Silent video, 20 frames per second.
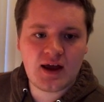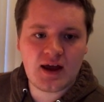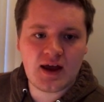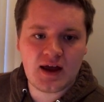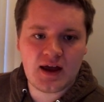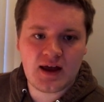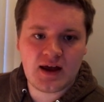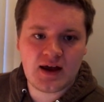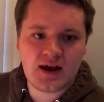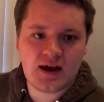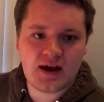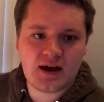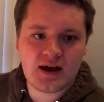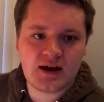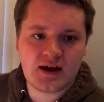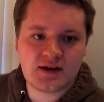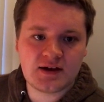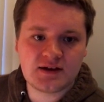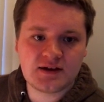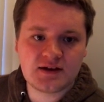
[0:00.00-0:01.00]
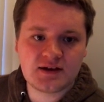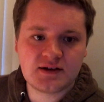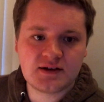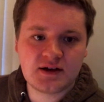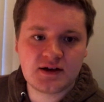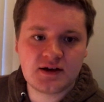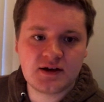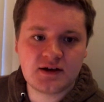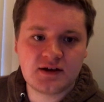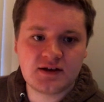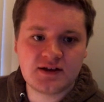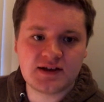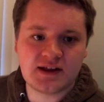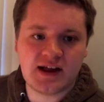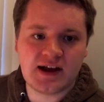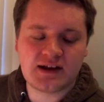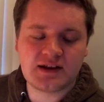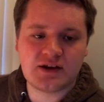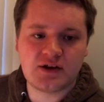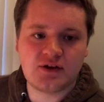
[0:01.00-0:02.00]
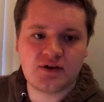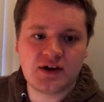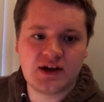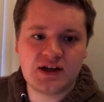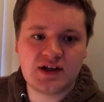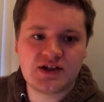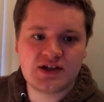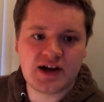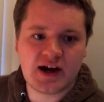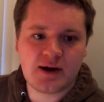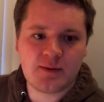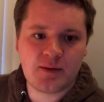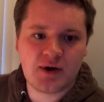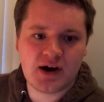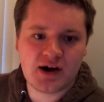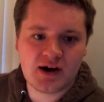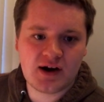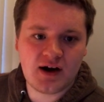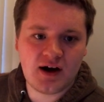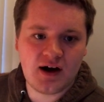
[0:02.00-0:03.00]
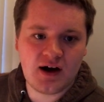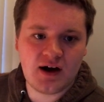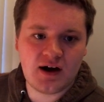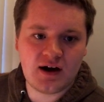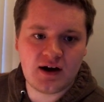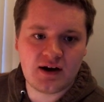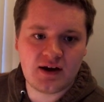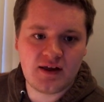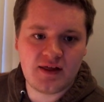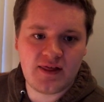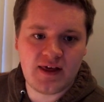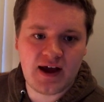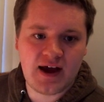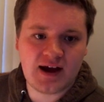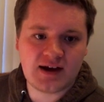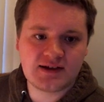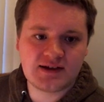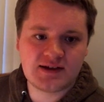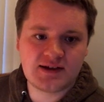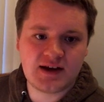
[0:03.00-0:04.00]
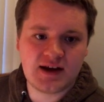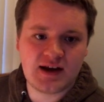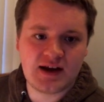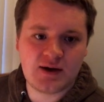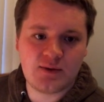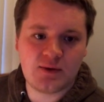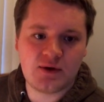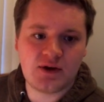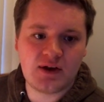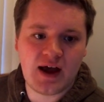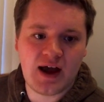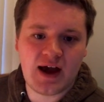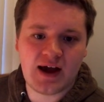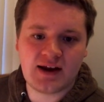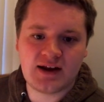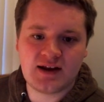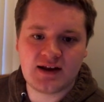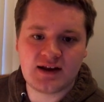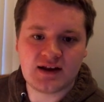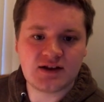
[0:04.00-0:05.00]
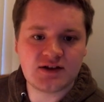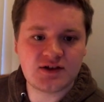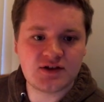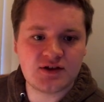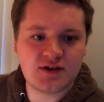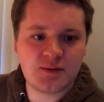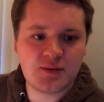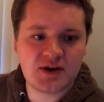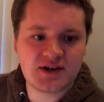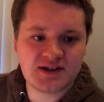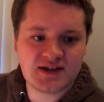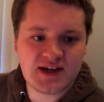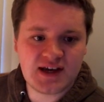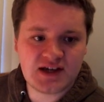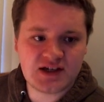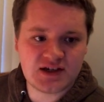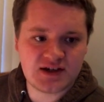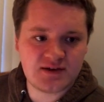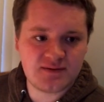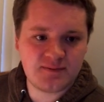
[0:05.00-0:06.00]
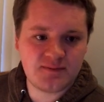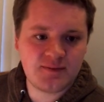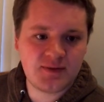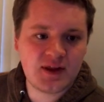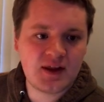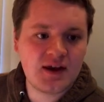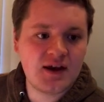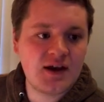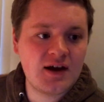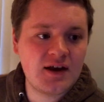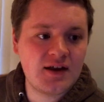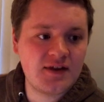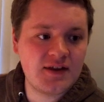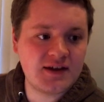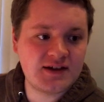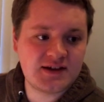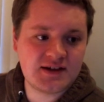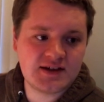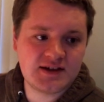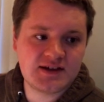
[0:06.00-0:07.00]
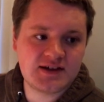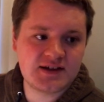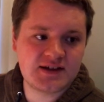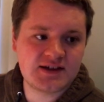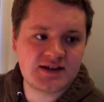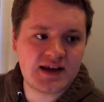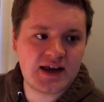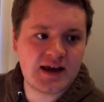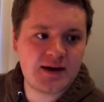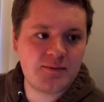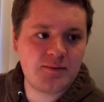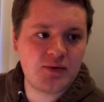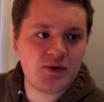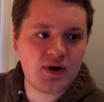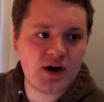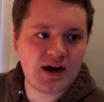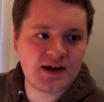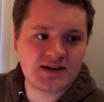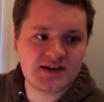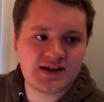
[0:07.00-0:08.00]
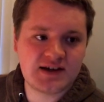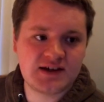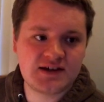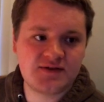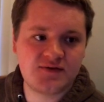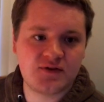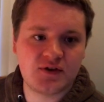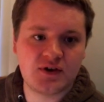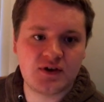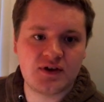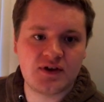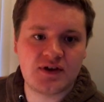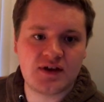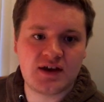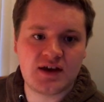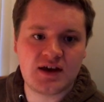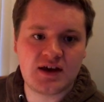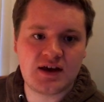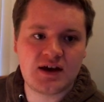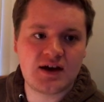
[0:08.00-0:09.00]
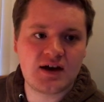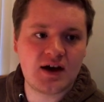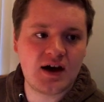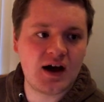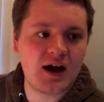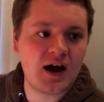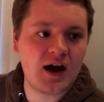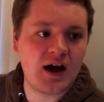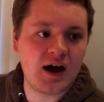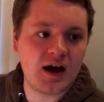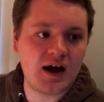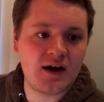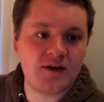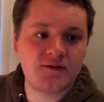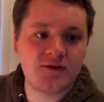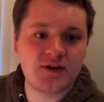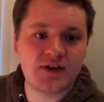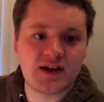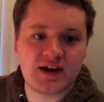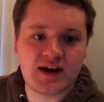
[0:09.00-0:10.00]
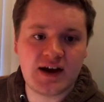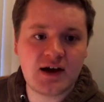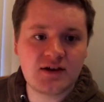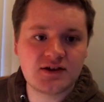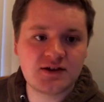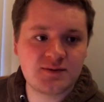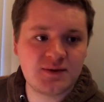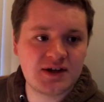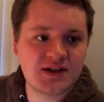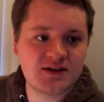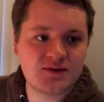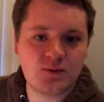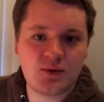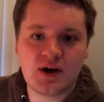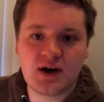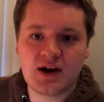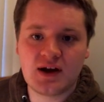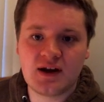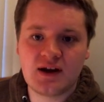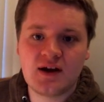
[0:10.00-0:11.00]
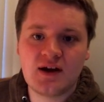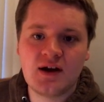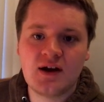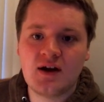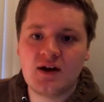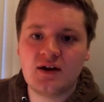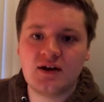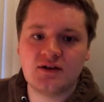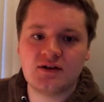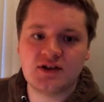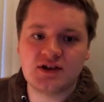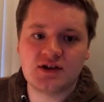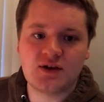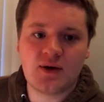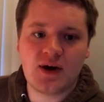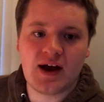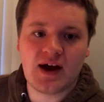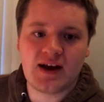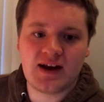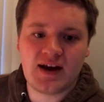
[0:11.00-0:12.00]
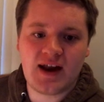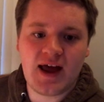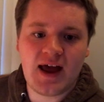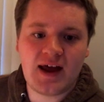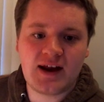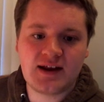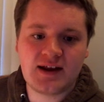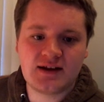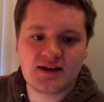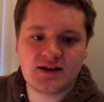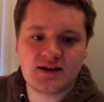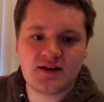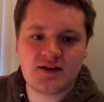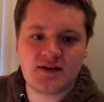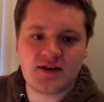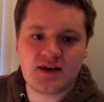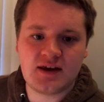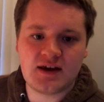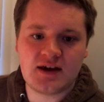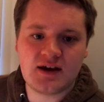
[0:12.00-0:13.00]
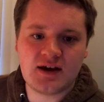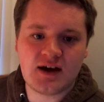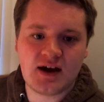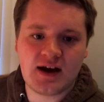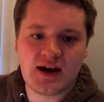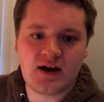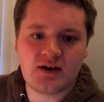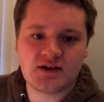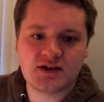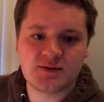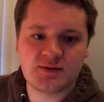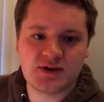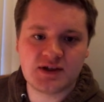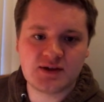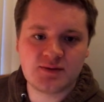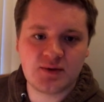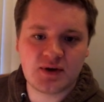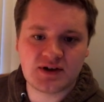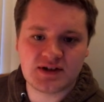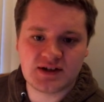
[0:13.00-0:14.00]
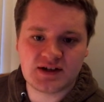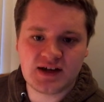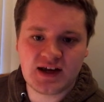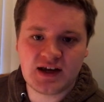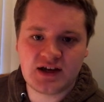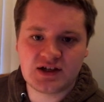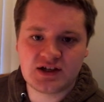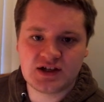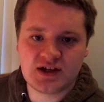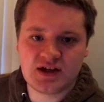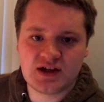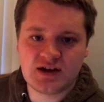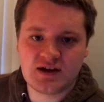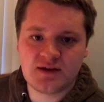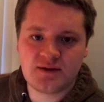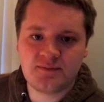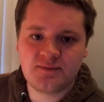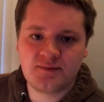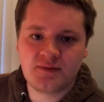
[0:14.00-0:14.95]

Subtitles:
and select the green check mark on that, and it will add it into the presentation. This is the same process for the announcements one. You'll just go ahead and edit the announcements presentation,